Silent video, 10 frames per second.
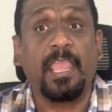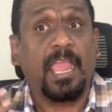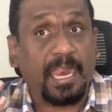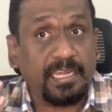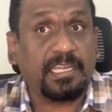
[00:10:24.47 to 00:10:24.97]

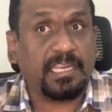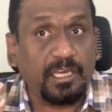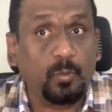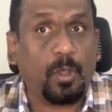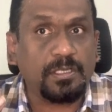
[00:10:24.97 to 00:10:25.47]
and it
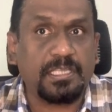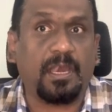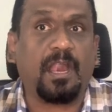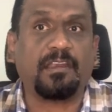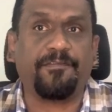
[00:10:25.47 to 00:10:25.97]
involves a
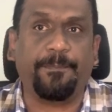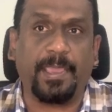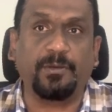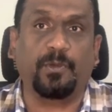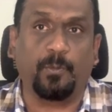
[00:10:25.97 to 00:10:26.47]
lot of
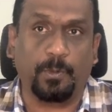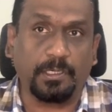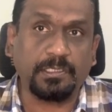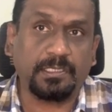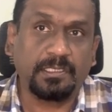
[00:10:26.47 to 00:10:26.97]
manual work